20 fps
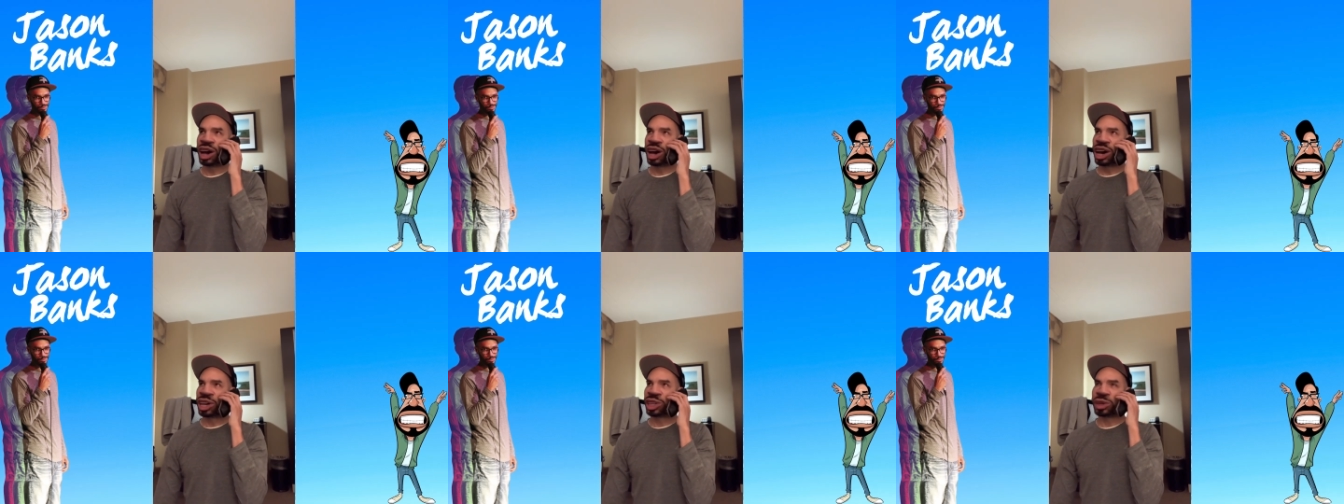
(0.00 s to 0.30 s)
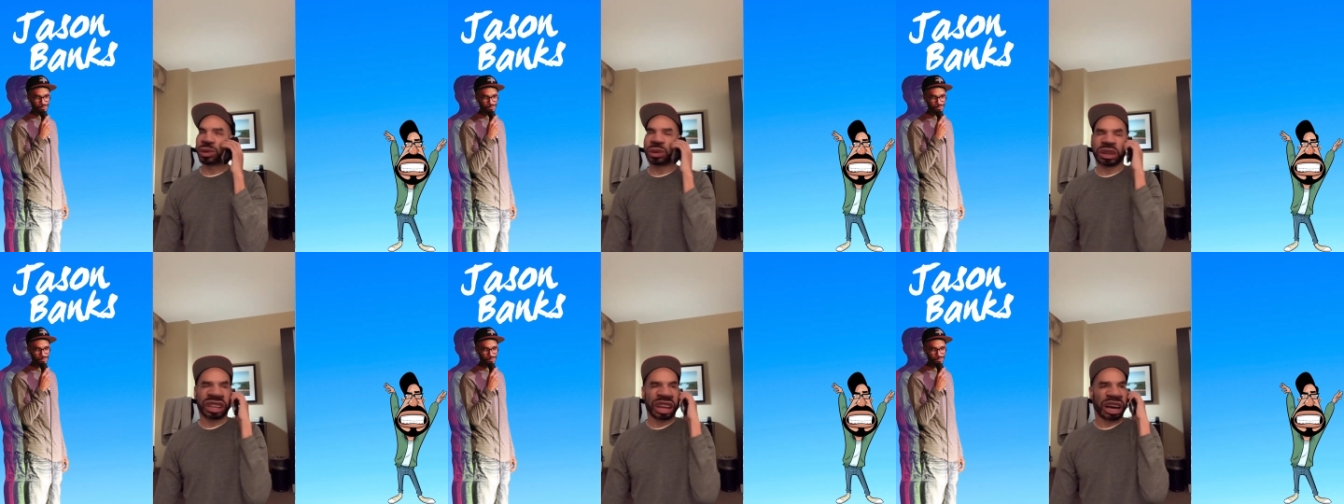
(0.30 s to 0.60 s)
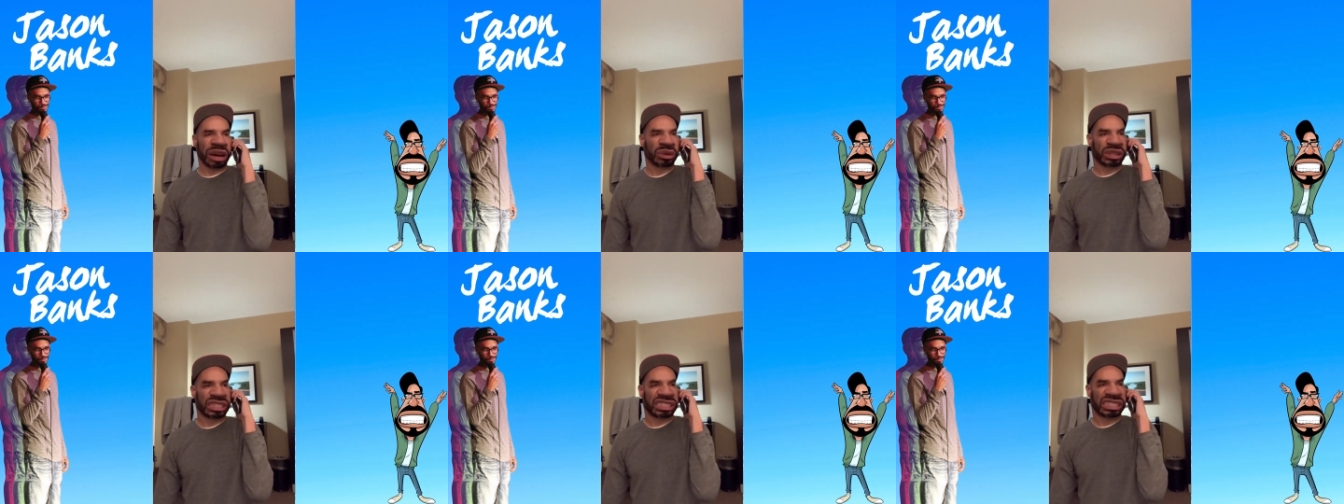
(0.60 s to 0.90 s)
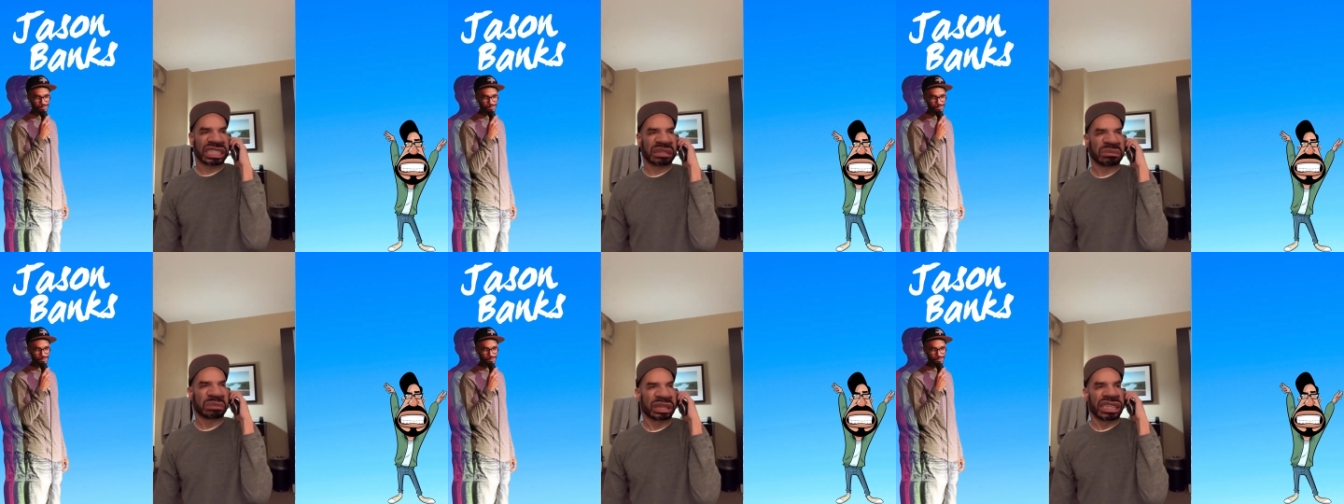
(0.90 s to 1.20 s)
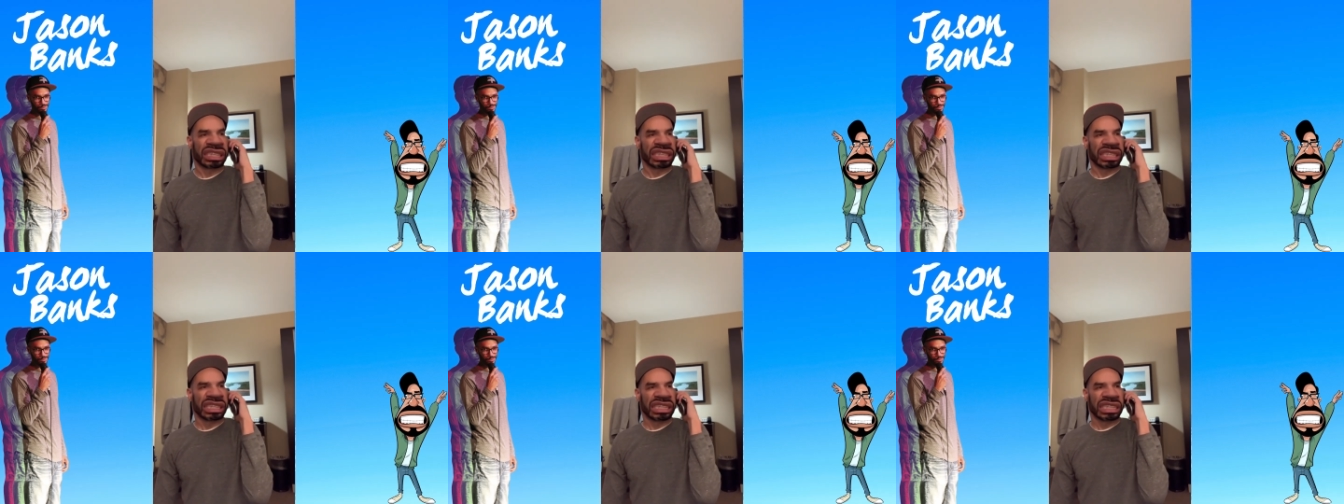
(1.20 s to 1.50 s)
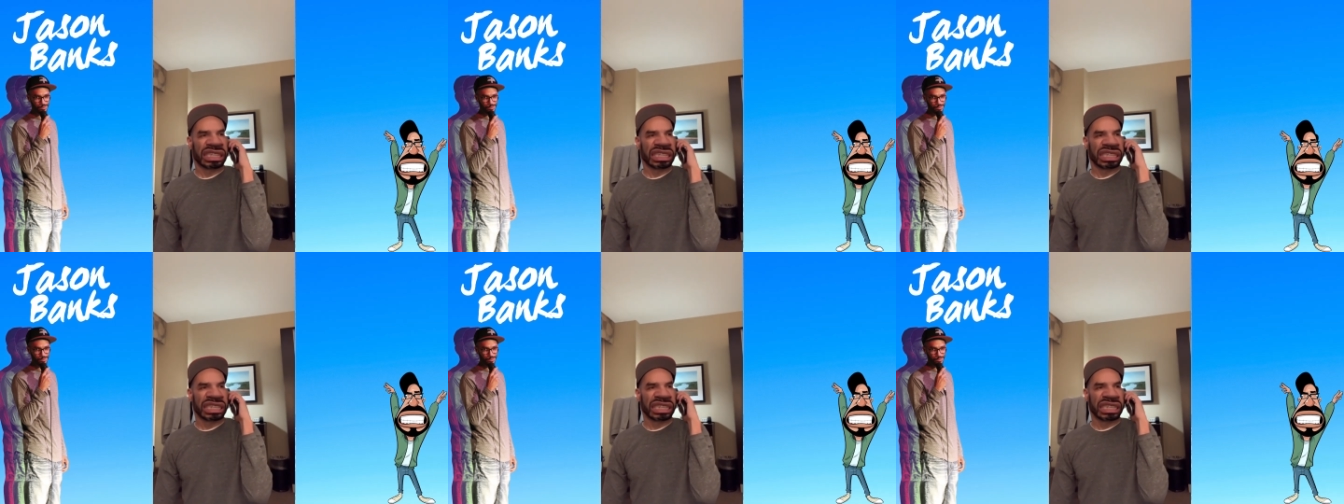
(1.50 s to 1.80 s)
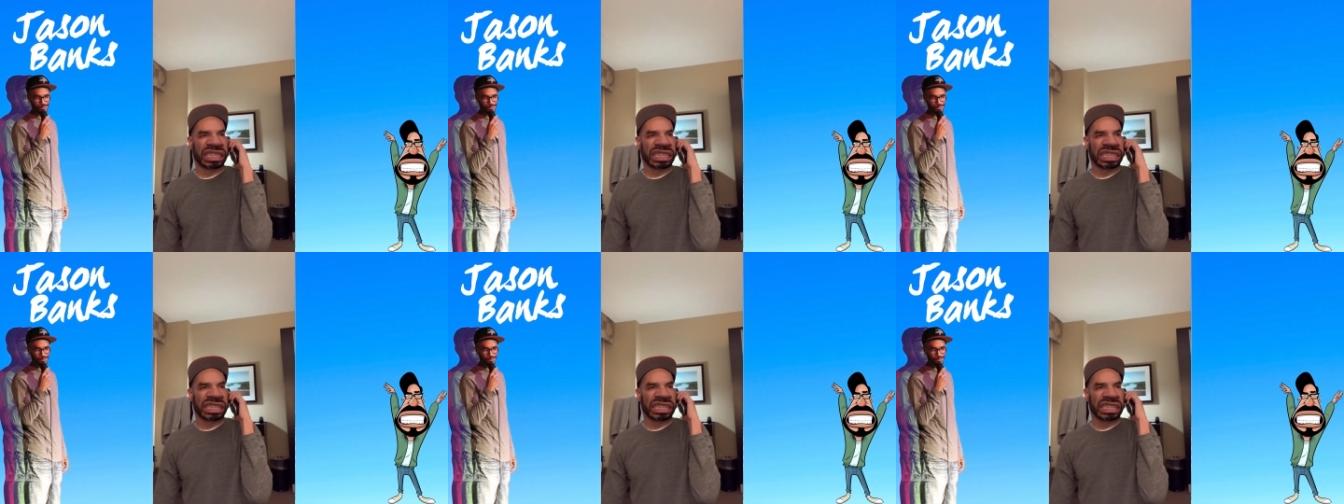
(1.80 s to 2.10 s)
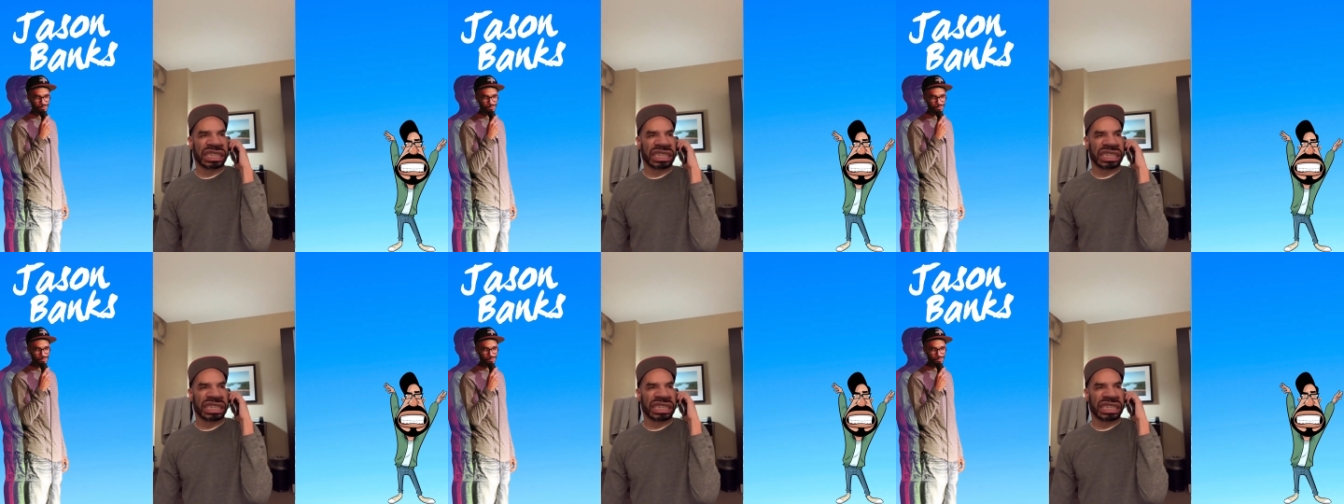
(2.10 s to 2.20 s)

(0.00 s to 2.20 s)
you will not want to see. Derek, this is her dad.